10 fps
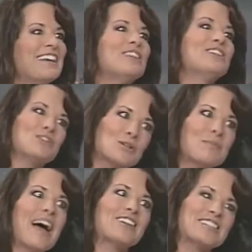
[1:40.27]
Well, you can
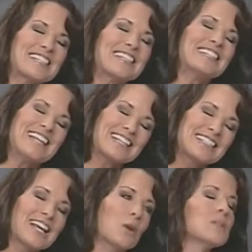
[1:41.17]
balance it. Yes,
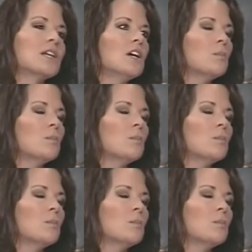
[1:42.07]
it helps.